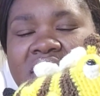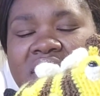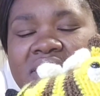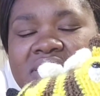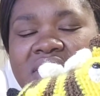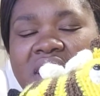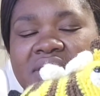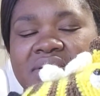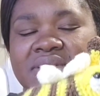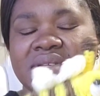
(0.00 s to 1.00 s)
it's not.
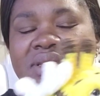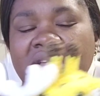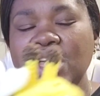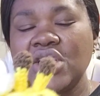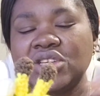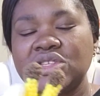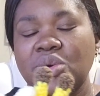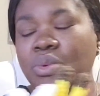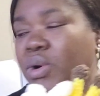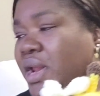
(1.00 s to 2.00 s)
So
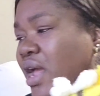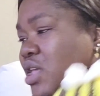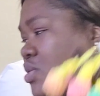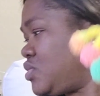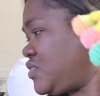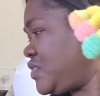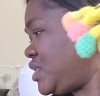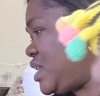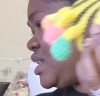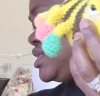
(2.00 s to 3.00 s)
what I use for
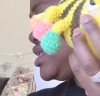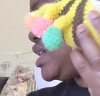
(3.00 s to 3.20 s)
this